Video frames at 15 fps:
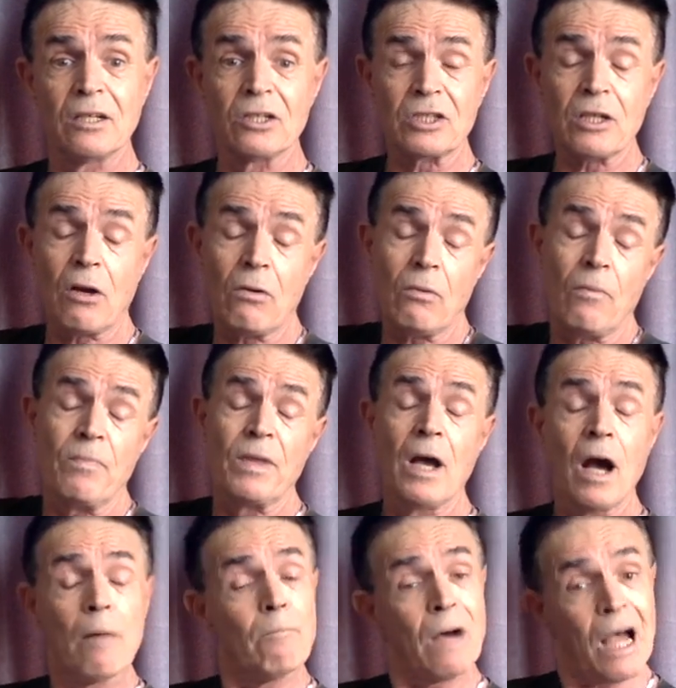So
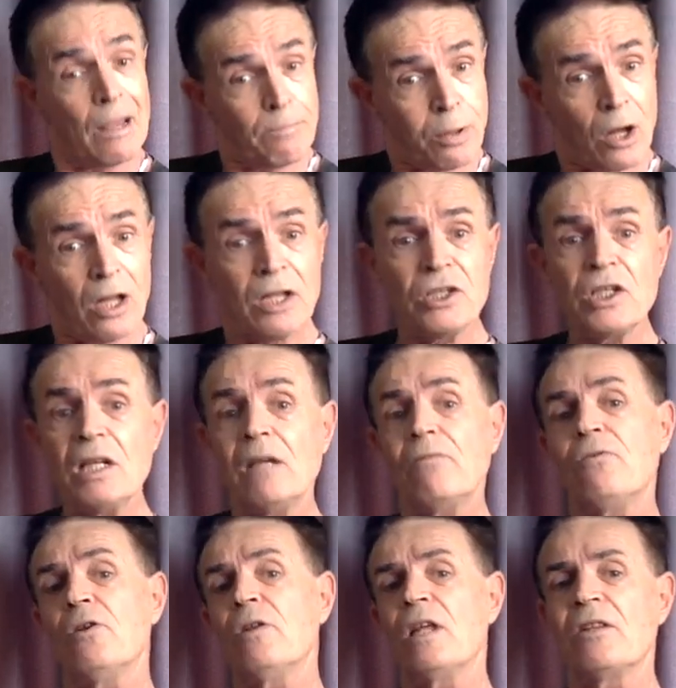my apology
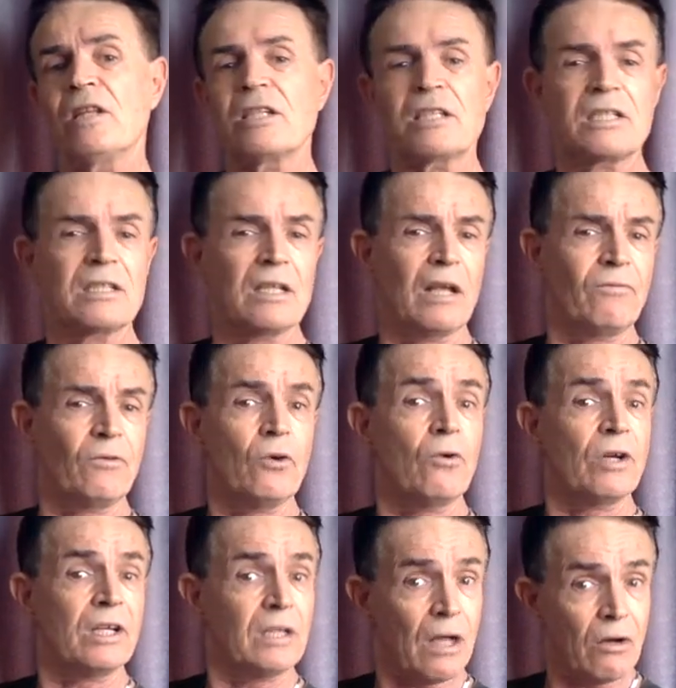if you
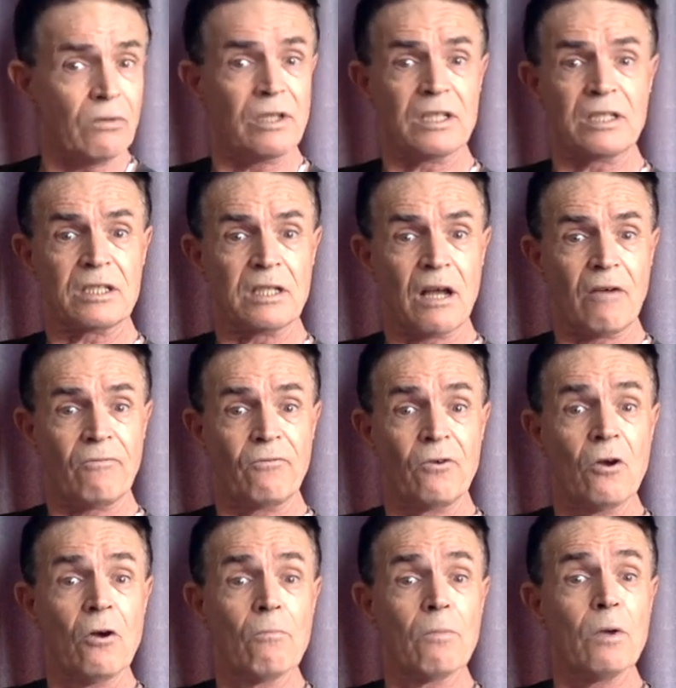already know this stuff,
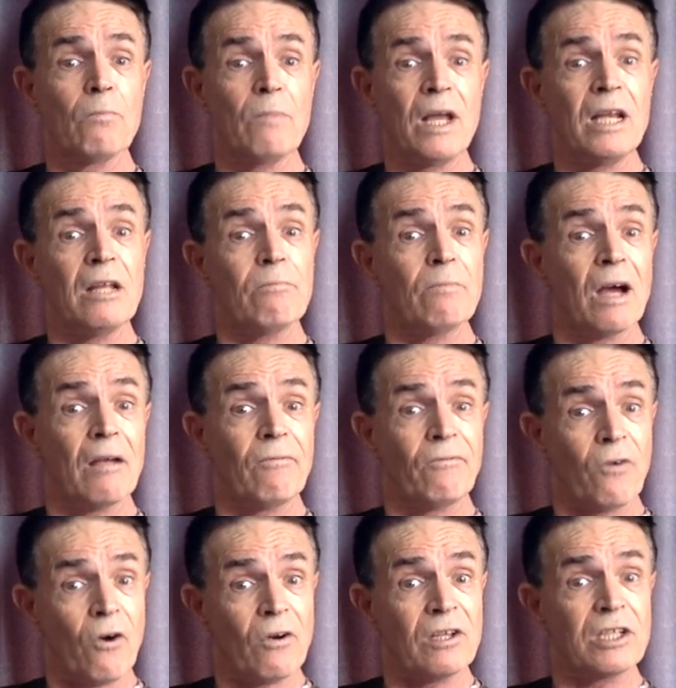but many of my
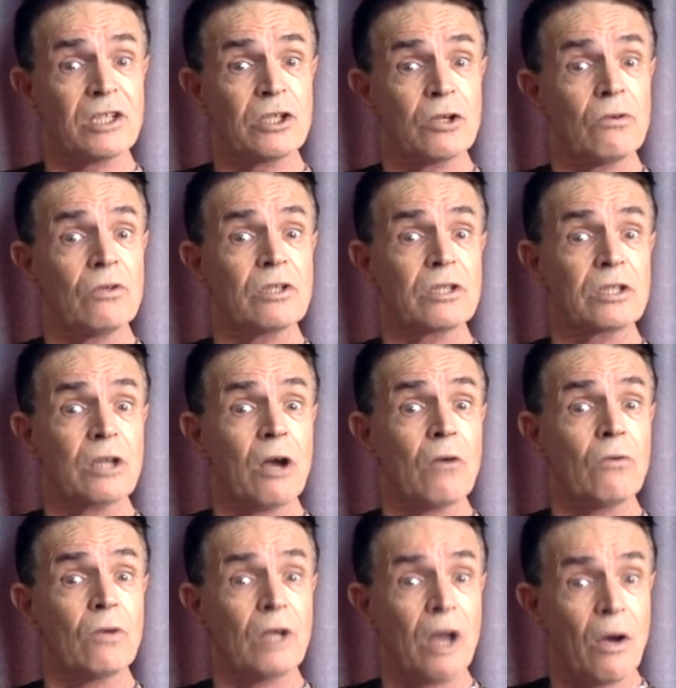foreign students
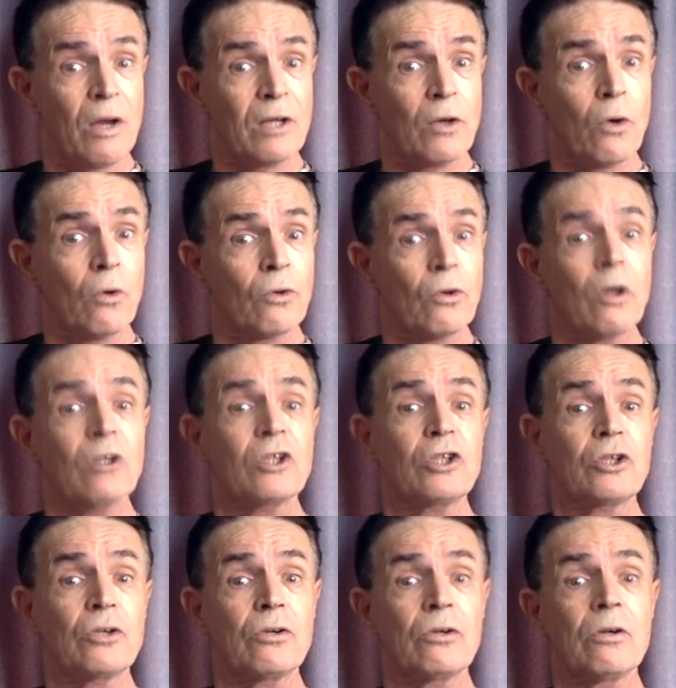don't know it or not
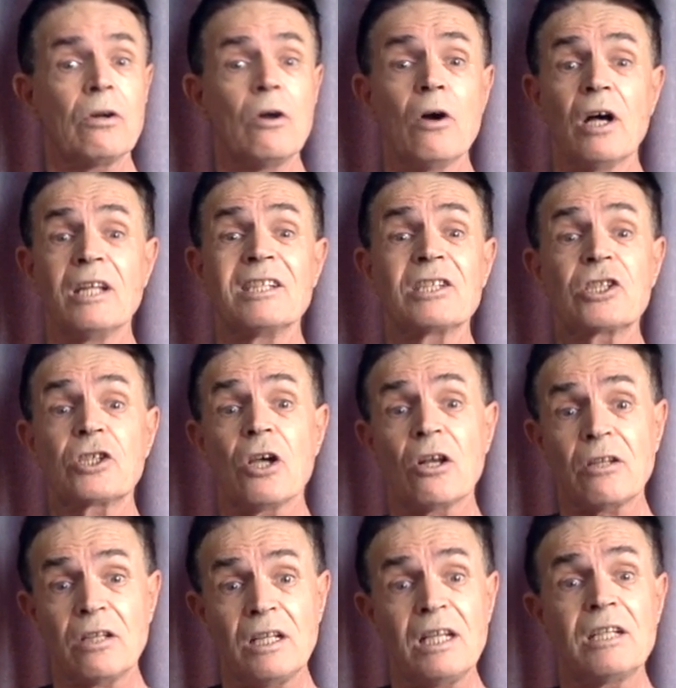sure, and
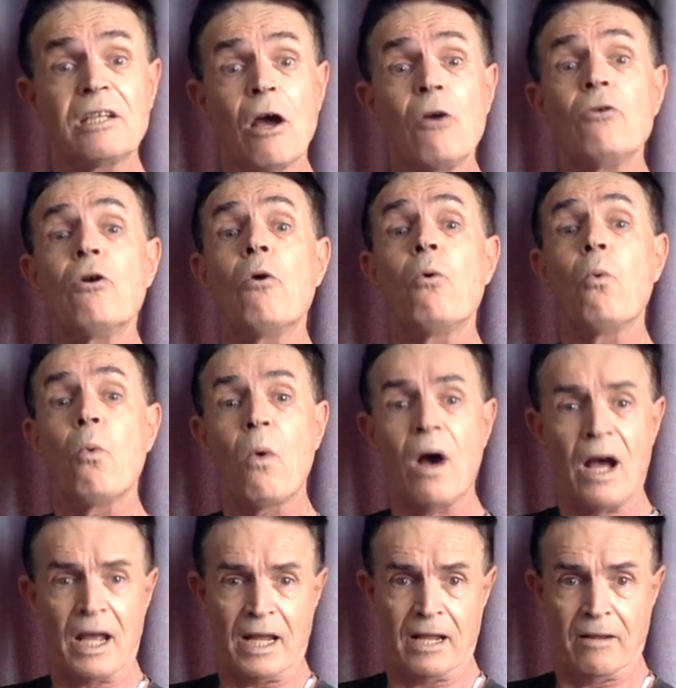certainly don't know
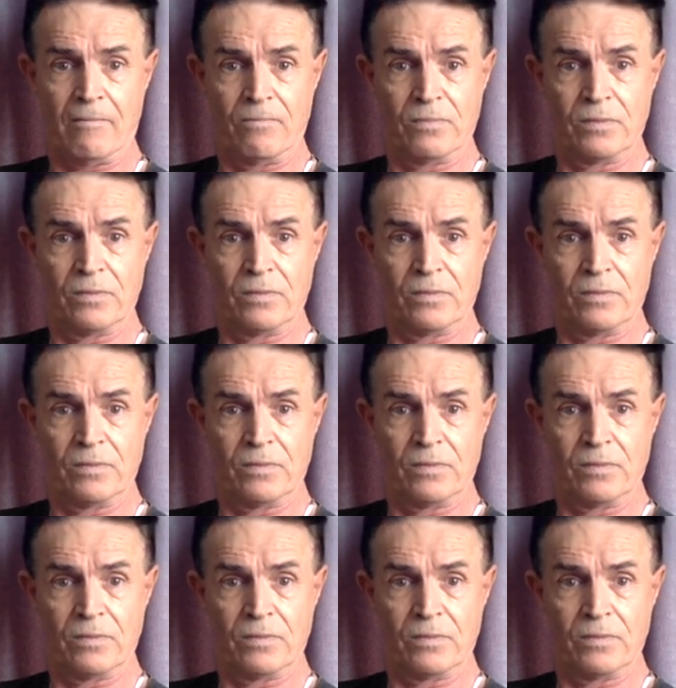why.